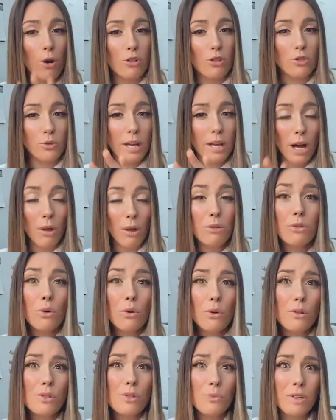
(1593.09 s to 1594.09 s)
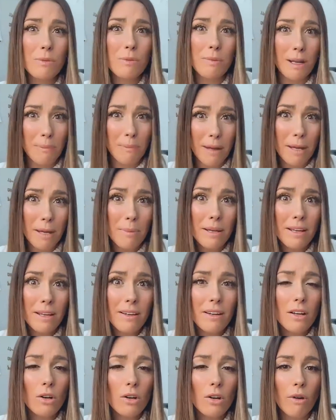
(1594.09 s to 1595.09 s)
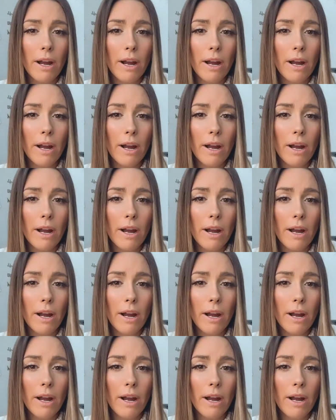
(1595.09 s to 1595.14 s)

personal health goals with my baby,